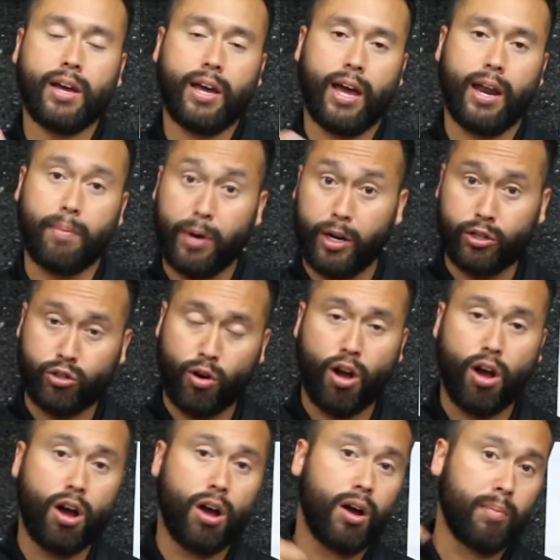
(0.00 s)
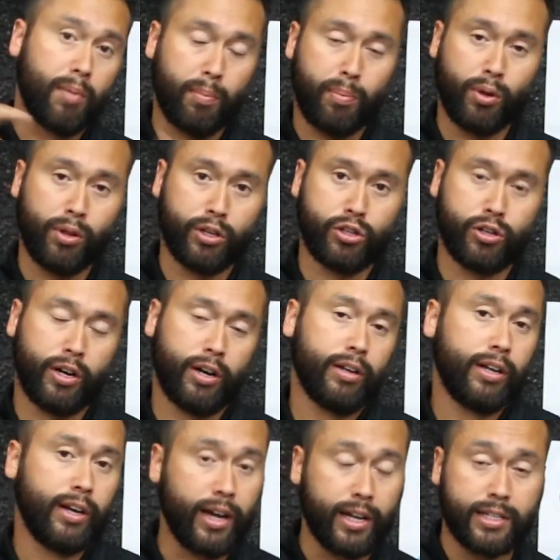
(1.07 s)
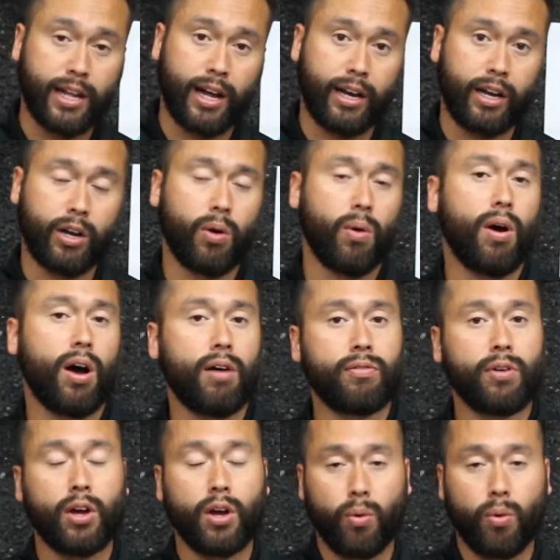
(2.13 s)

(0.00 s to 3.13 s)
and I'm going to draw, I'm going to pull the trigger, the gun's not going to go off.